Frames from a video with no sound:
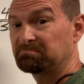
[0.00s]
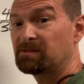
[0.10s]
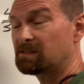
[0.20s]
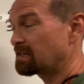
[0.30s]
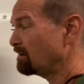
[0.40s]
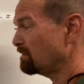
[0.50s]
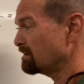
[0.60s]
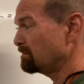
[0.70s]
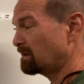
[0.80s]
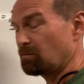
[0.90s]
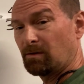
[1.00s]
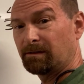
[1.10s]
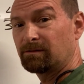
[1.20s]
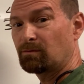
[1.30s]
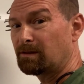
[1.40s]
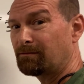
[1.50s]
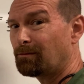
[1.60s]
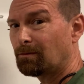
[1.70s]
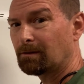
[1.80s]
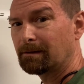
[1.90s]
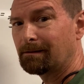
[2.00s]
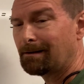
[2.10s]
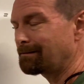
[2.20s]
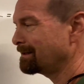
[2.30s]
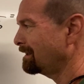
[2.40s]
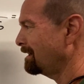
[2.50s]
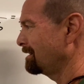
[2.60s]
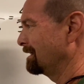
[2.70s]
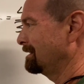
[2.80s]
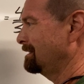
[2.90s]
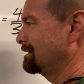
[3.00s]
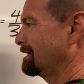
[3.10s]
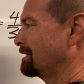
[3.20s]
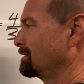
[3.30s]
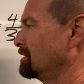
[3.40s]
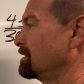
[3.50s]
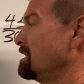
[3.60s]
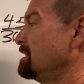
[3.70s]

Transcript: Just count by the bigger one. 24. You're already there. That didn't take long.